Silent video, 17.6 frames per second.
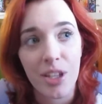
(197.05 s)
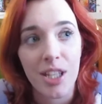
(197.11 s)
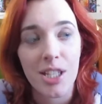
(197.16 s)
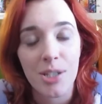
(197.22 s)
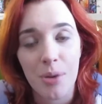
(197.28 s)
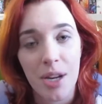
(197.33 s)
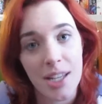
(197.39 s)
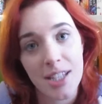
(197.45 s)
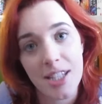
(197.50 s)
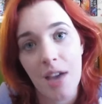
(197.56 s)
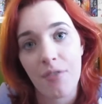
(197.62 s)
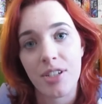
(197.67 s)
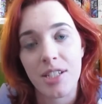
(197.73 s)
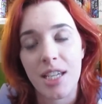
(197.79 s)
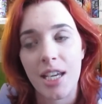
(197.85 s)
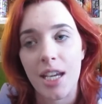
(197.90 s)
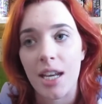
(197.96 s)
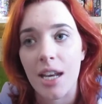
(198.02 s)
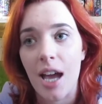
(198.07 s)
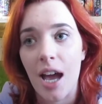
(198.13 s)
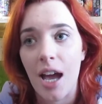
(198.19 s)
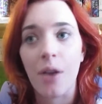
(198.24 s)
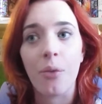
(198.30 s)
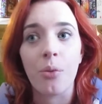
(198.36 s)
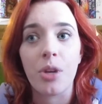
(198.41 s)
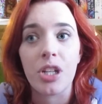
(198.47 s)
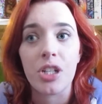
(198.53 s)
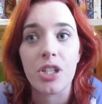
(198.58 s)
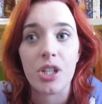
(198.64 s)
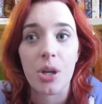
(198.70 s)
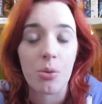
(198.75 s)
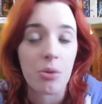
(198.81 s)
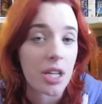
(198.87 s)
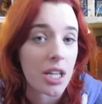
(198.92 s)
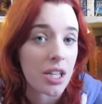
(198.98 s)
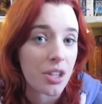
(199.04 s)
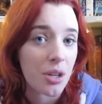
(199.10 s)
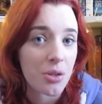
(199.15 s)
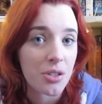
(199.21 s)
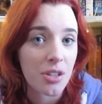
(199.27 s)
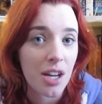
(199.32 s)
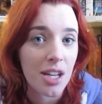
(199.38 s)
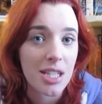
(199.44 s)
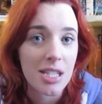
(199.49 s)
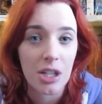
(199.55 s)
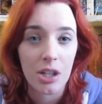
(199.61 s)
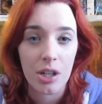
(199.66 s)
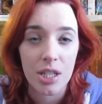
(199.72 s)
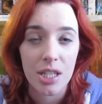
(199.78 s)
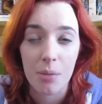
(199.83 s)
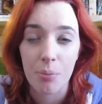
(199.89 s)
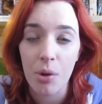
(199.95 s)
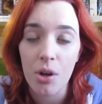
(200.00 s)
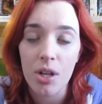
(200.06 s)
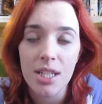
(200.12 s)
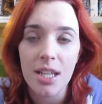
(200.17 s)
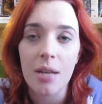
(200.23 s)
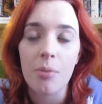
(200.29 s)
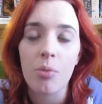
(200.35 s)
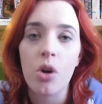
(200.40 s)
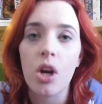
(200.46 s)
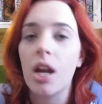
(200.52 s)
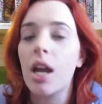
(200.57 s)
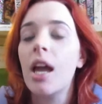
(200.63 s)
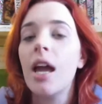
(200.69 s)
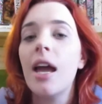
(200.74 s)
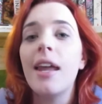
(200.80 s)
it's 2017 and we don't need those kind of slurs in books anymore.